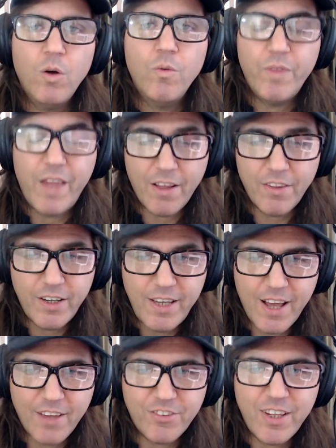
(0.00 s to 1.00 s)
Now that he
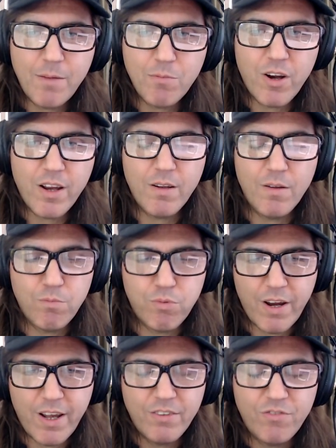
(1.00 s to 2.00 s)
has name
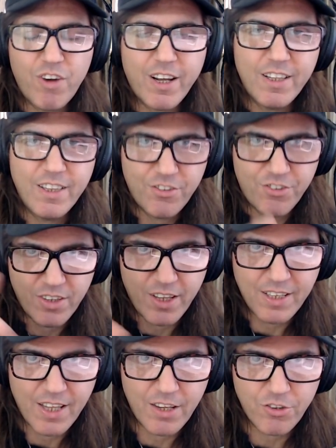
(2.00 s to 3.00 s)
brand recognition
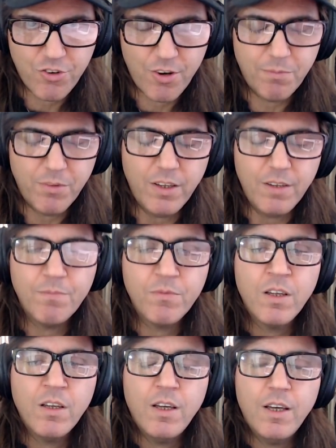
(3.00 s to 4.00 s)
like Donald Trump did,
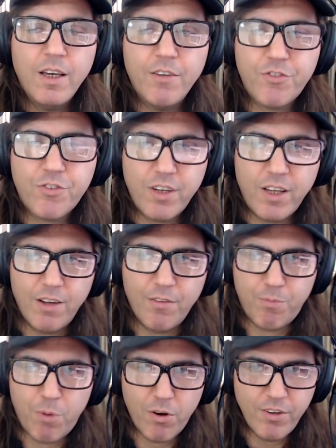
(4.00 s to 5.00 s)
if
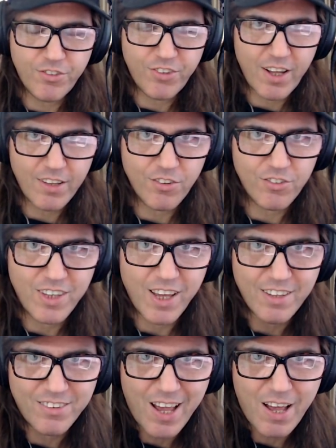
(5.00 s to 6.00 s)
if Bernie Sanders
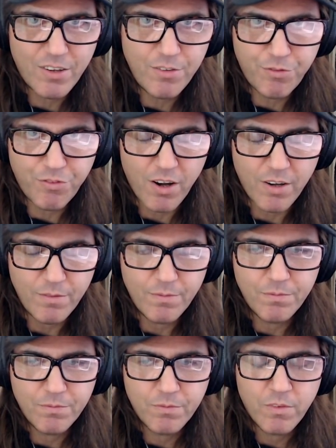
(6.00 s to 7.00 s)
gets out in front,
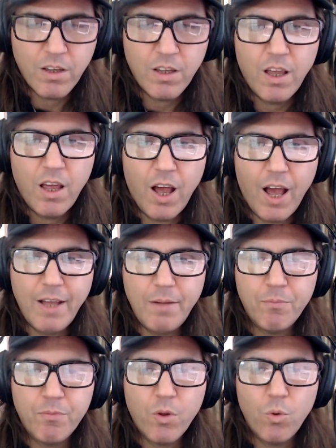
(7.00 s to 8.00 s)
right,
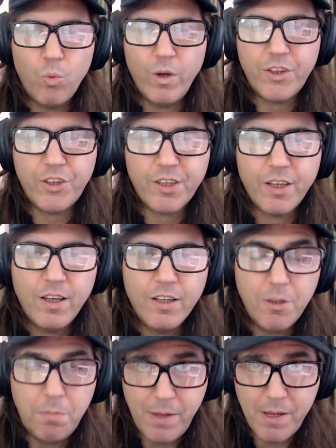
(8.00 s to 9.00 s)
with
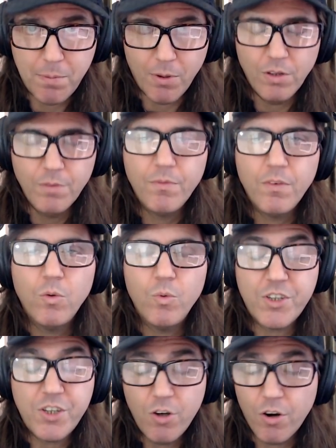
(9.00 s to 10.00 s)
the people,
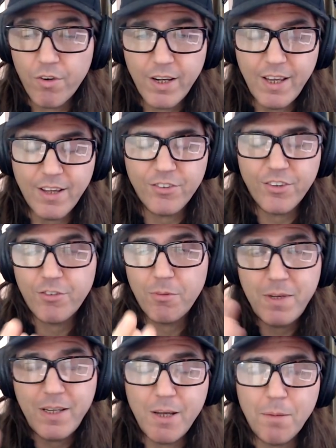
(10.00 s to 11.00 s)
which he already is, there's a
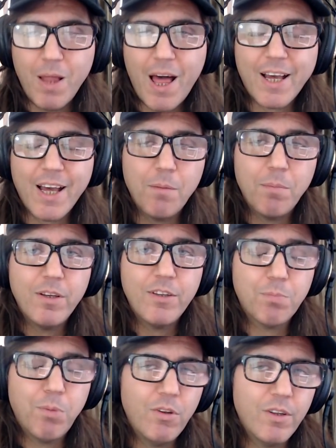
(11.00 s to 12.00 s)
media blackout, but
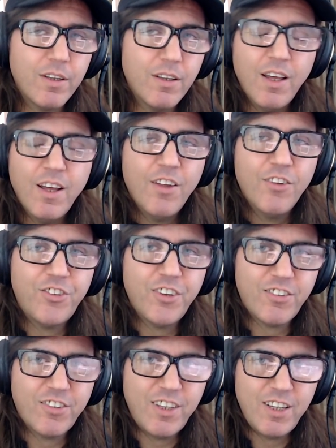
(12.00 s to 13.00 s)
he's pulling
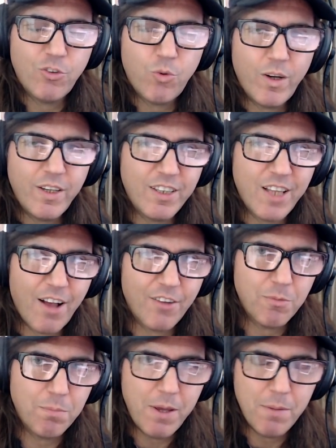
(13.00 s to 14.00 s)
16,
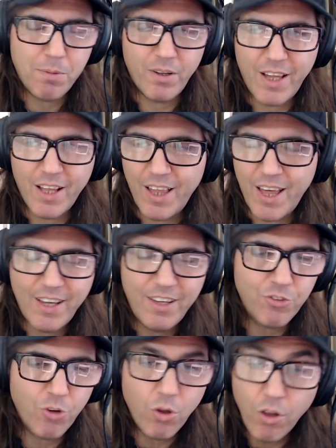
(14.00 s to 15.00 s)
20,000 people in LA.
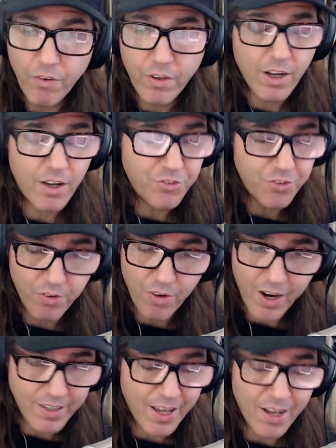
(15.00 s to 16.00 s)
He's all over the country
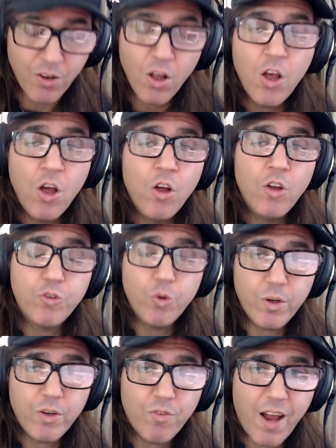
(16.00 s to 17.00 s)
right now
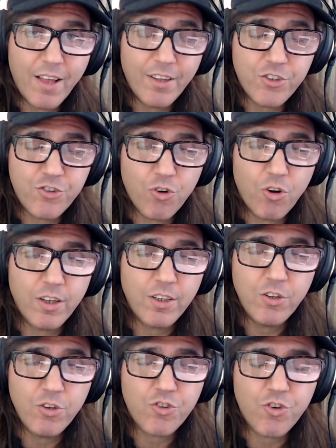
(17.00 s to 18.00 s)
doing rallies, drawing
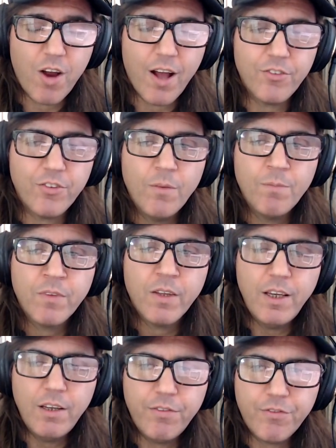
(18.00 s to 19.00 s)
huge crowds.
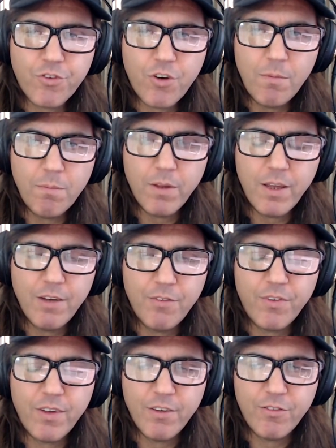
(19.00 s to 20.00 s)
If Trump,
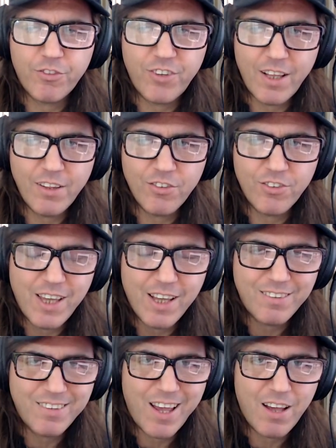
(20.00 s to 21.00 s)
if if Sanders
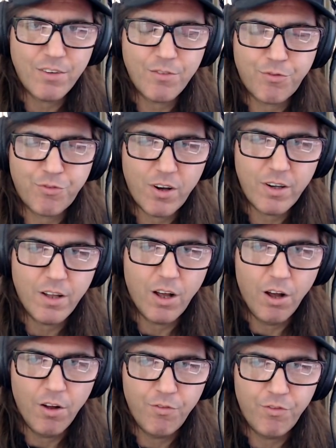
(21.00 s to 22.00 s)
gets out in front
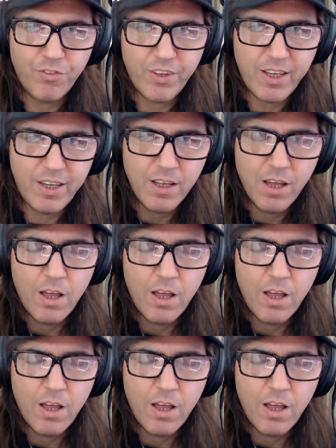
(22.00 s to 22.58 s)
of the